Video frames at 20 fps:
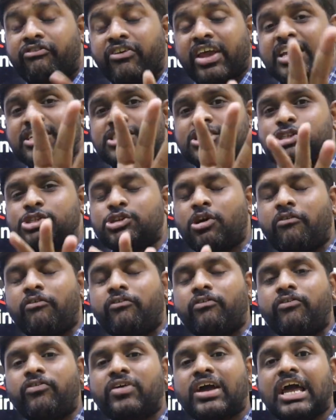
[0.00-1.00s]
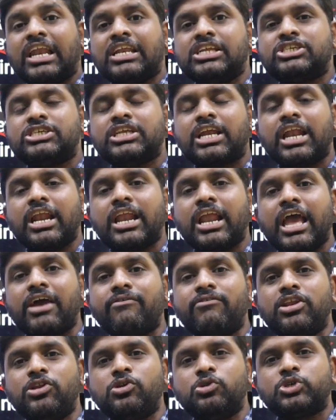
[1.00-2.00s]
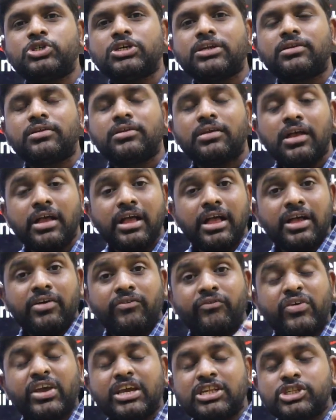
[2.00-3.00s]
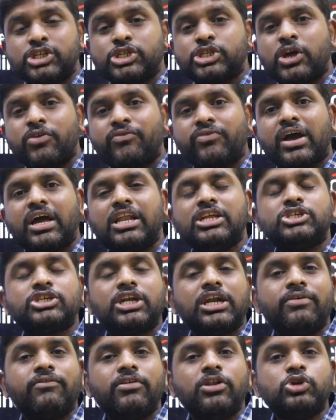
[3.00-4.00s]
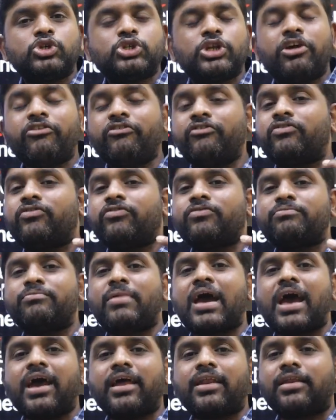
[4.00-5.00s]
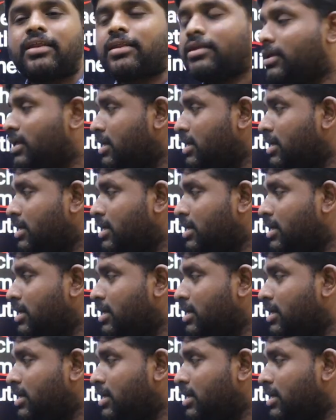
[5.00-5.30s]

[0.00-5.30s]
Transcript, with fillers: phases of cultural evolution. Phases of cultural evolution of man.